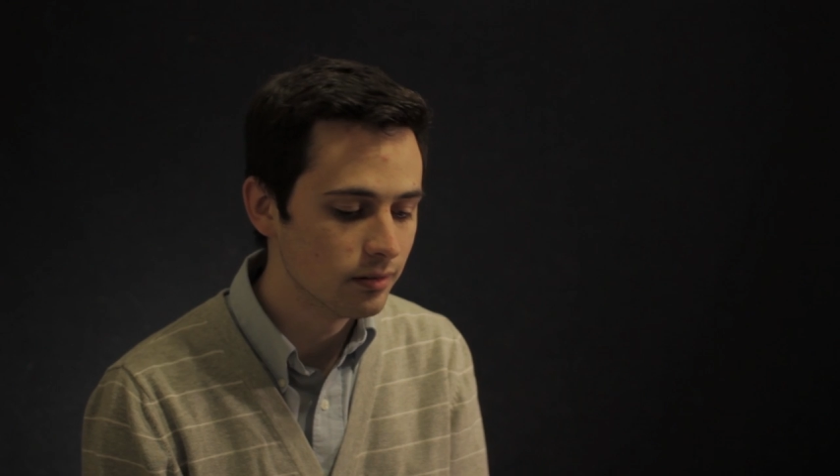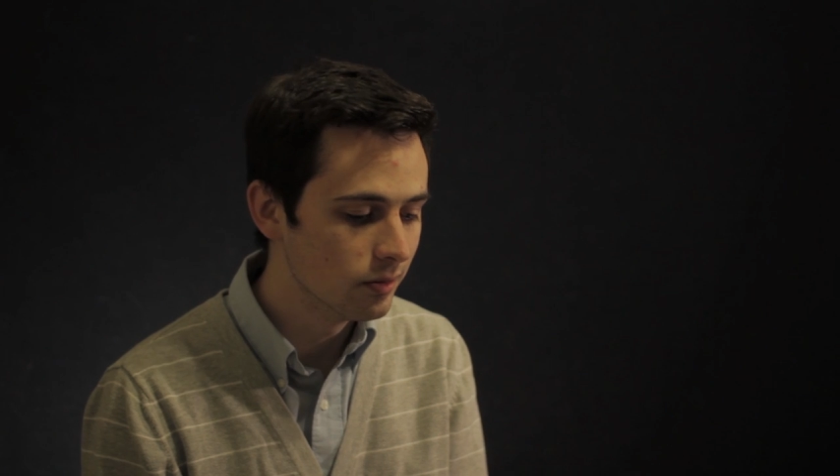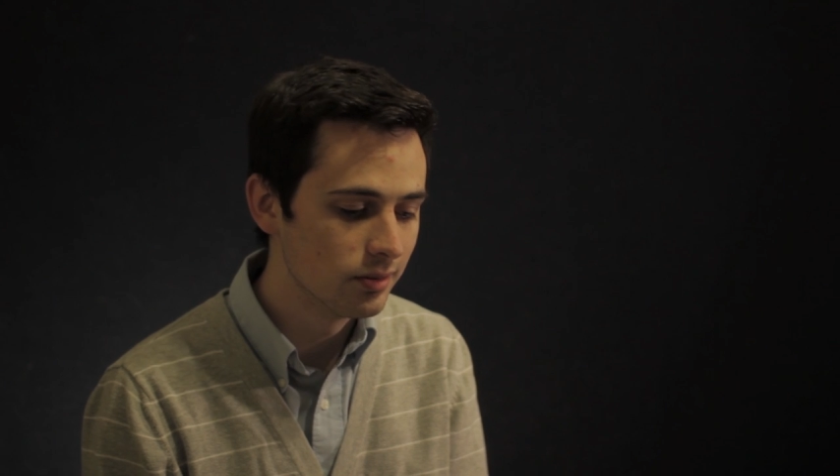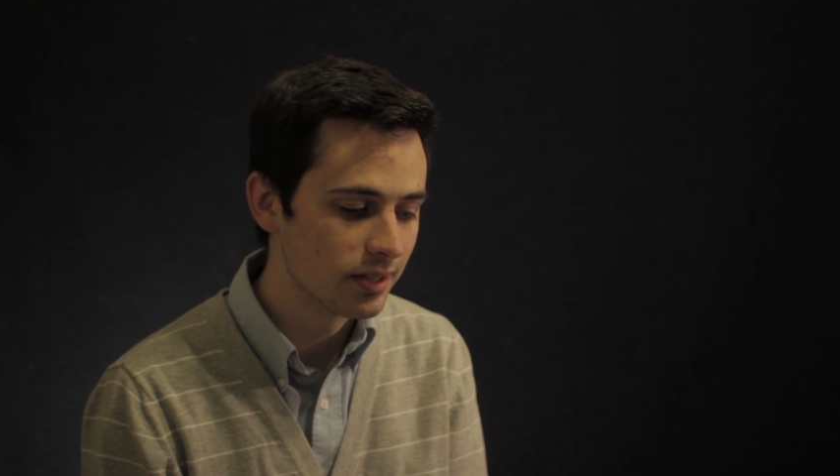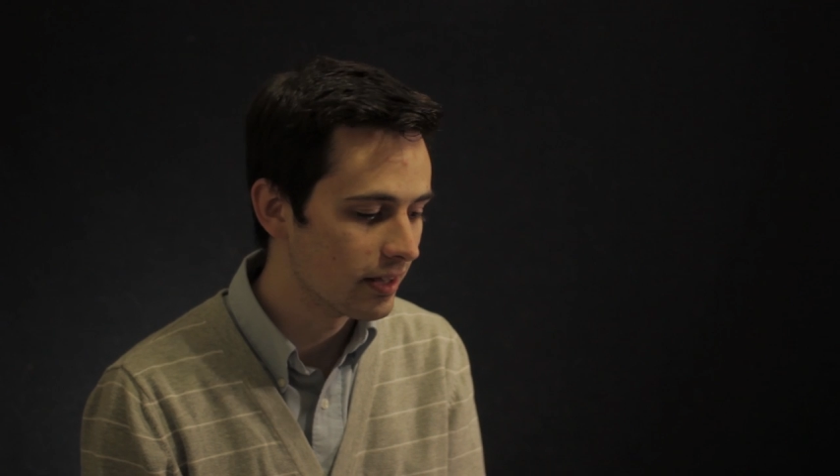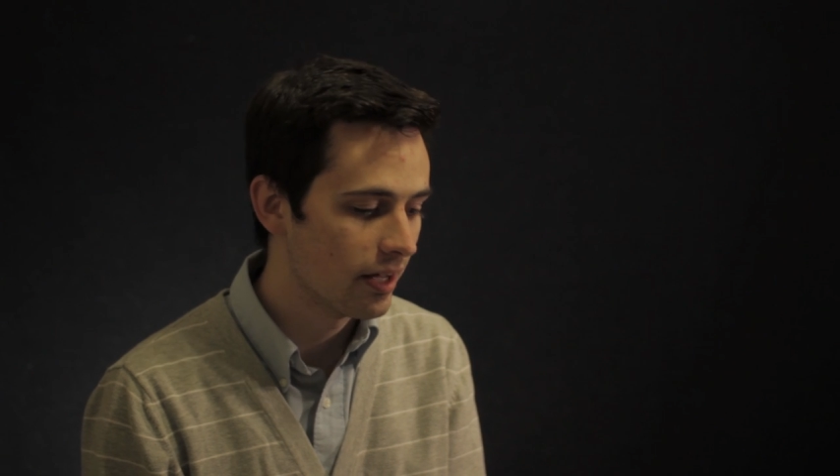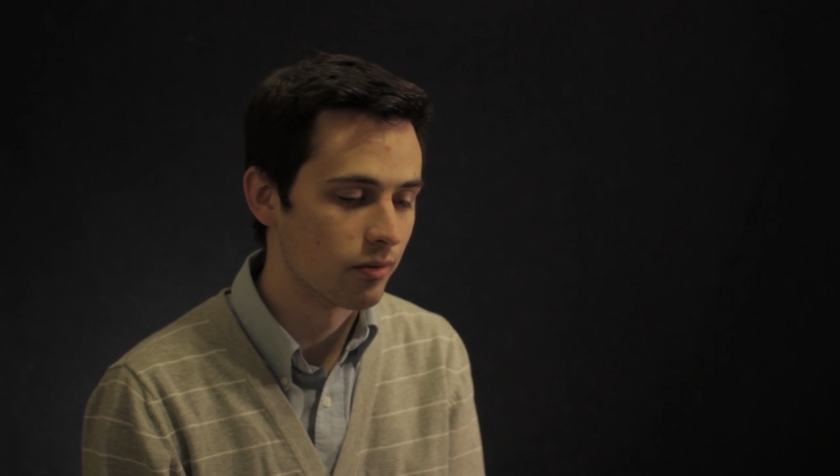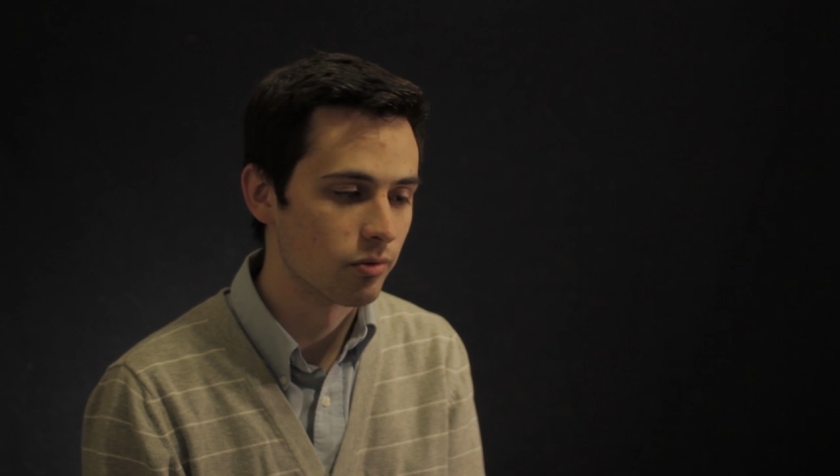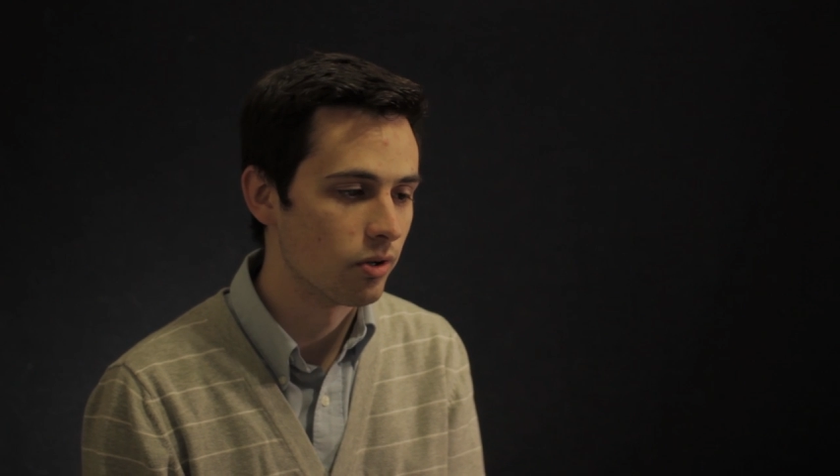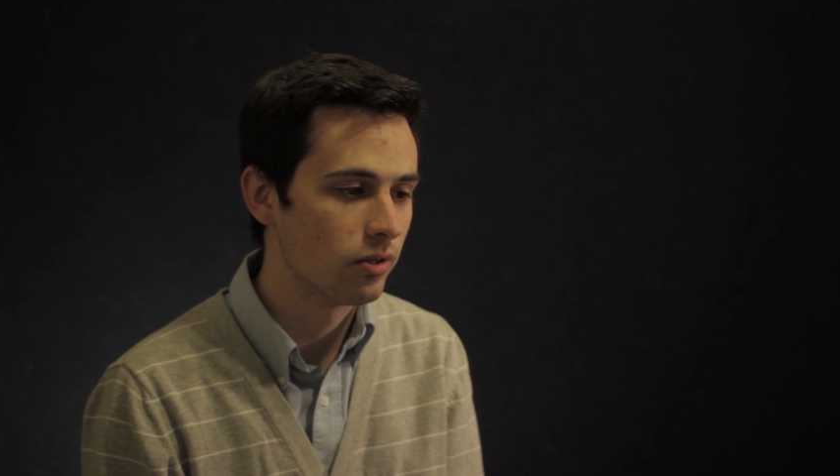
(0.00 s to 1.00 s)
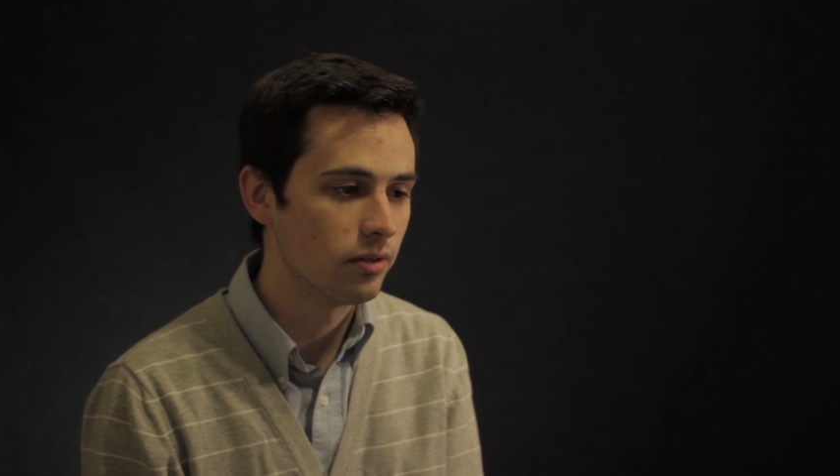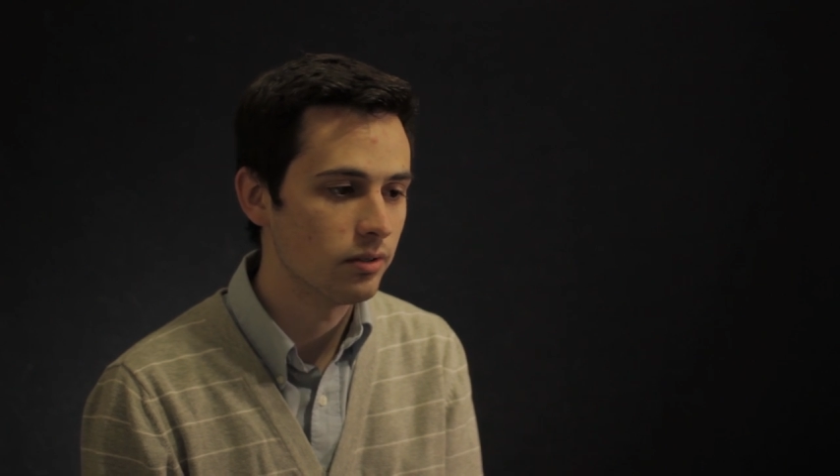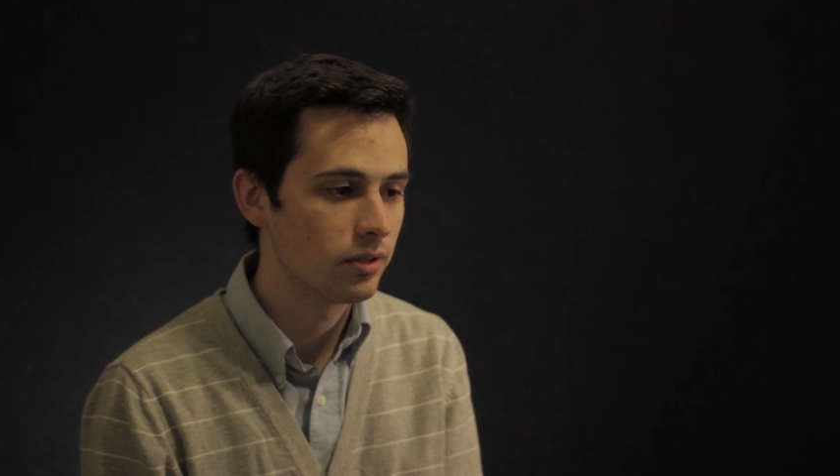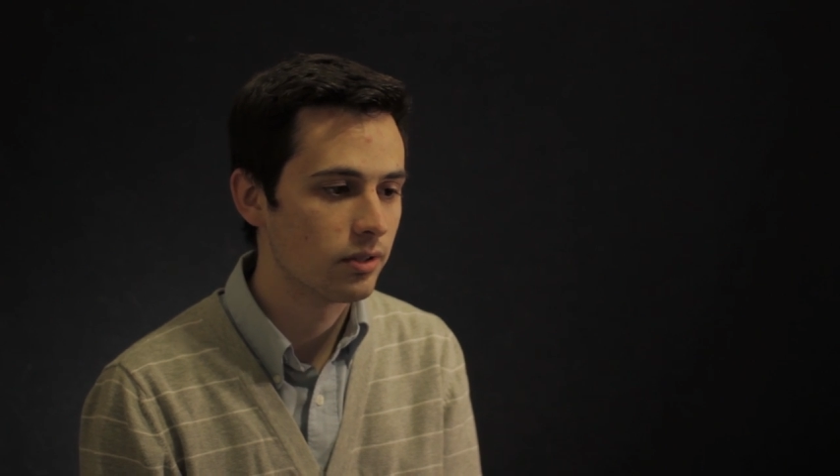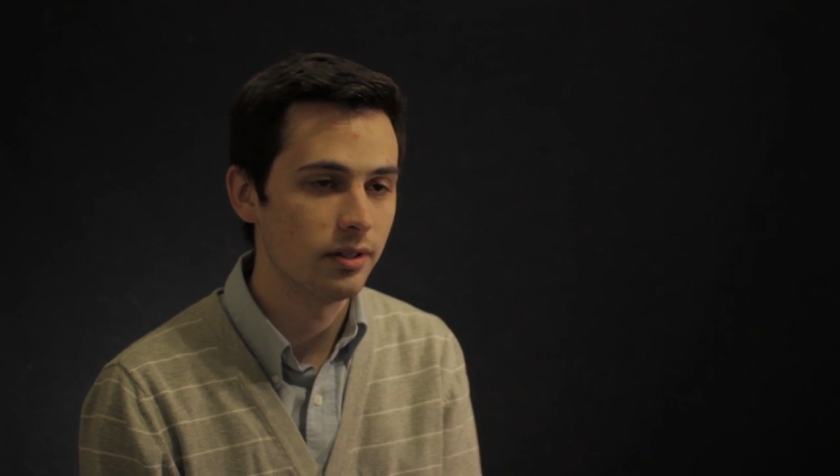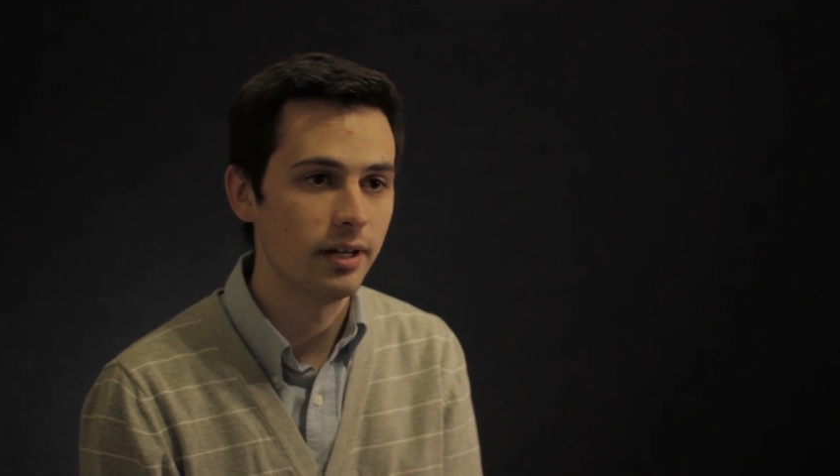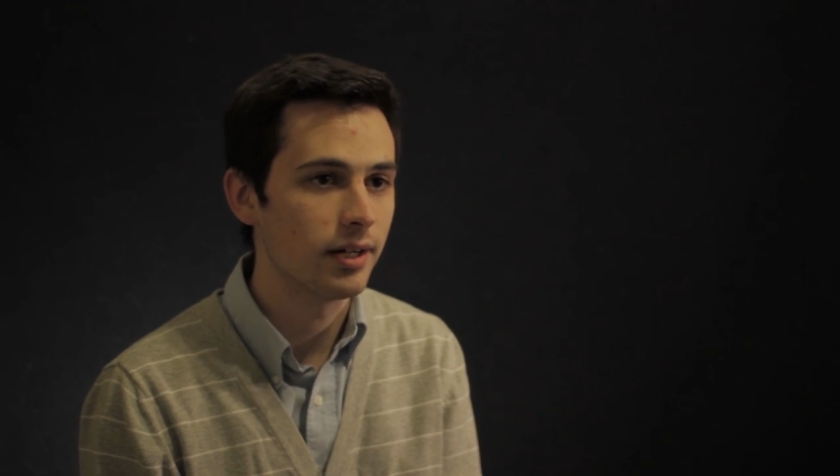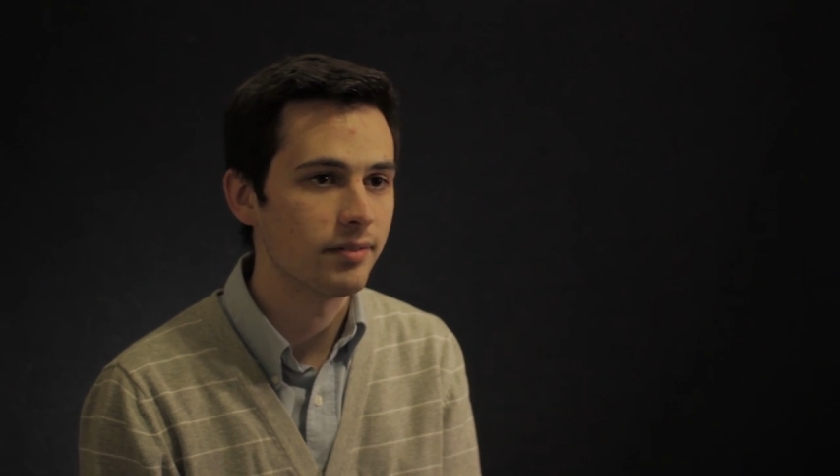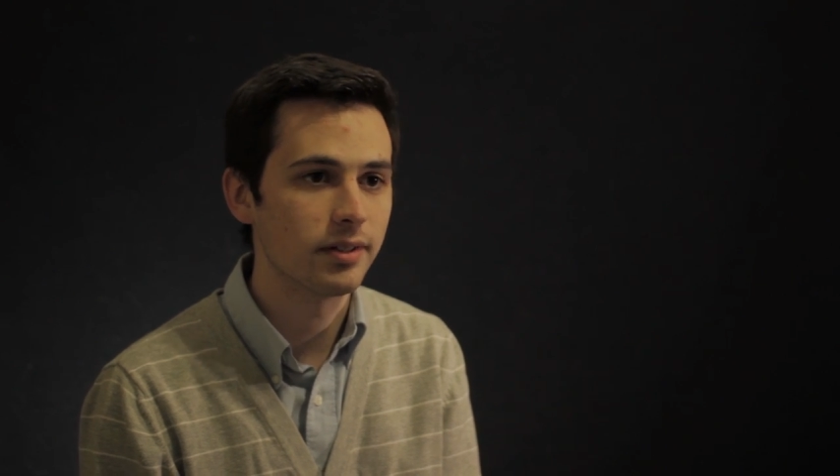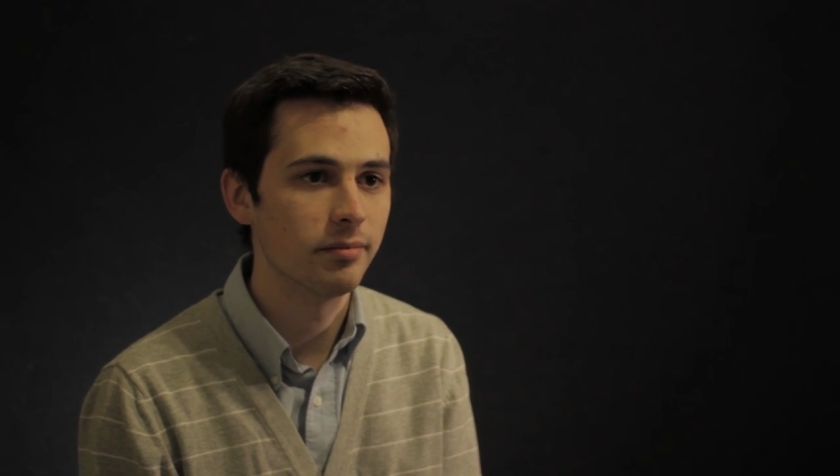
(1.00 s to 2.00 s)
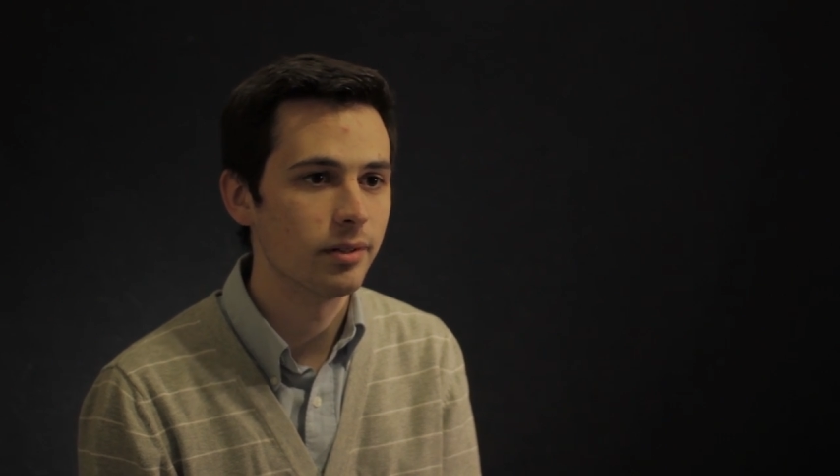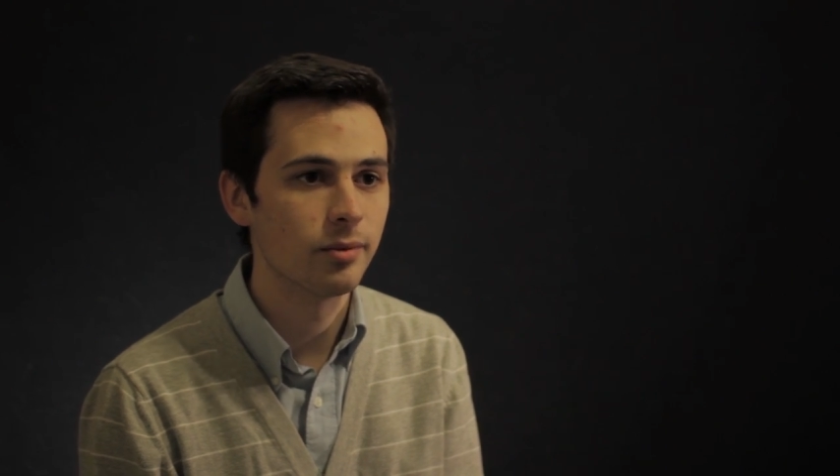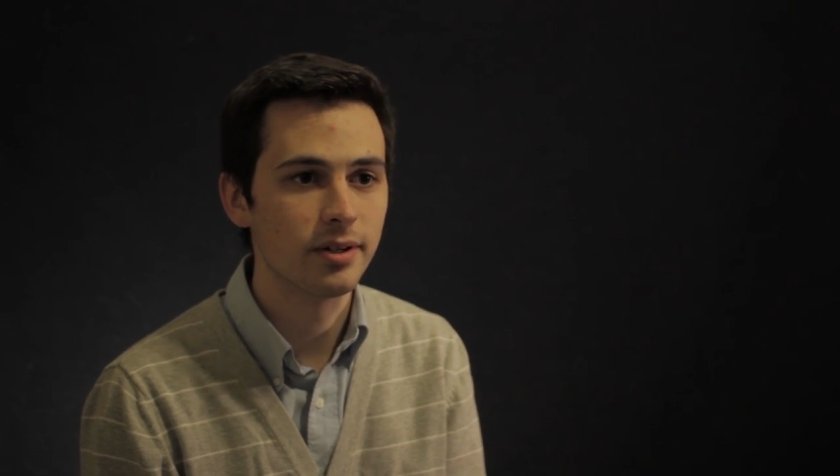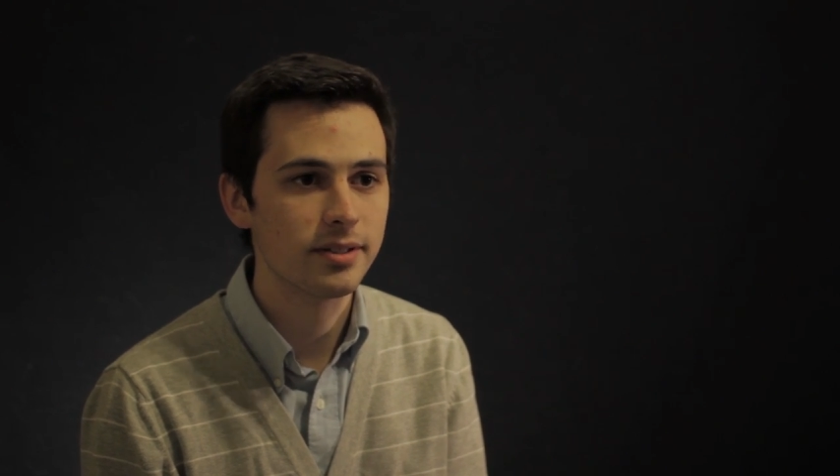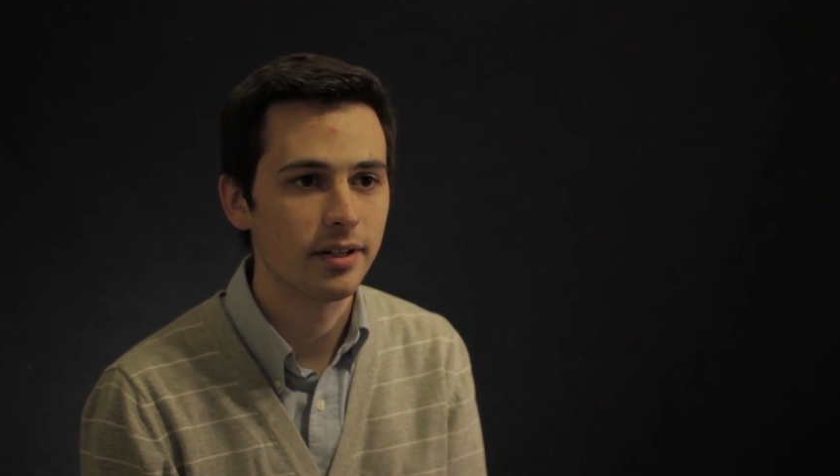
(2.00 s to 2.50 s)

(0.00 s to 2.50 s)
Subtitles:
Losing that role could not have come at a worse